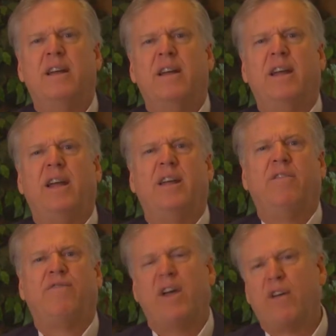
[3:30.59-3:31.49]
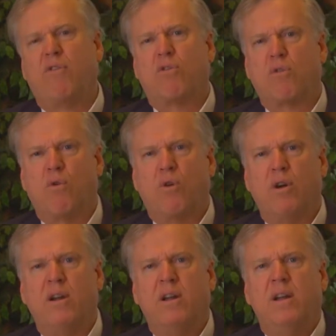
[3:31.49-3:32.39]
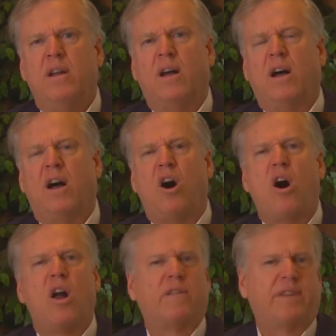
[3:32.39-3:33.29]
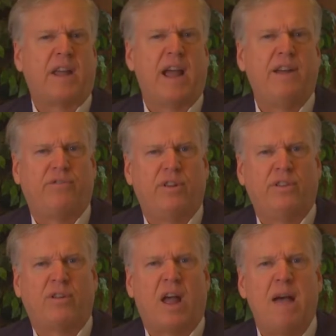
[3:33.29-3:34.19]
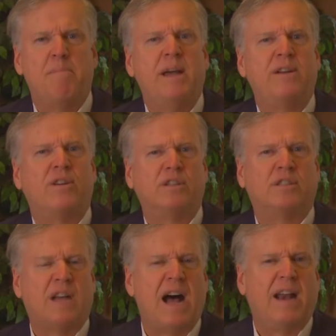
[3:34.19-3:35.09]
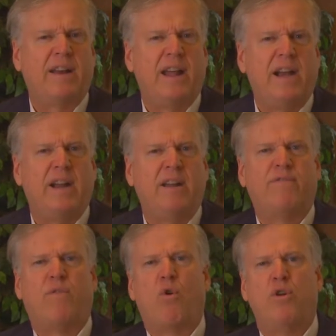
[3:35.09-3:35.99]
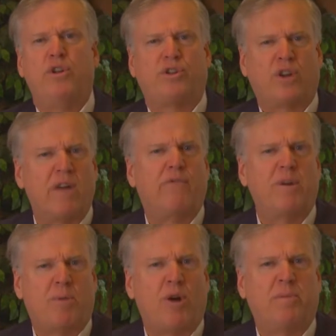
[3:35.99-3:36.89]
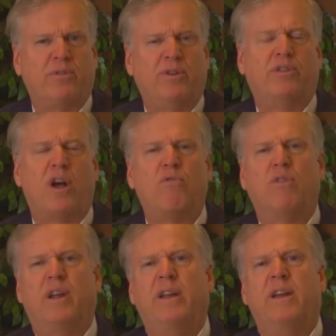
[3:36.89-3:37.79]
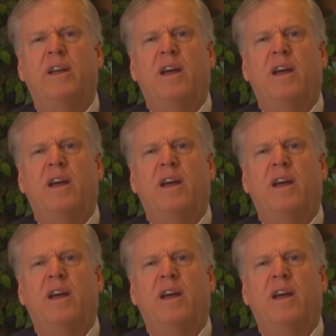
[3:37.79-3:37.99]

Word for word: In federal court, uh, all of the cases have been consolidated for discovery purposes only